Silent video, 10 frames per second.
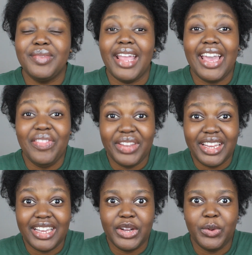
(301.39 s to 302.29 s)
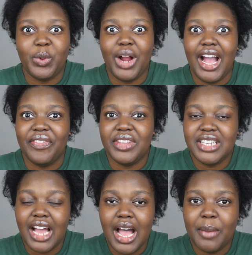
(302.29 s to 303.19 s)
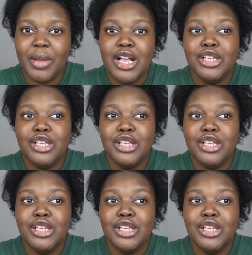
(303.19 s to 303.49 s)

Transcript: Anthony were at the top.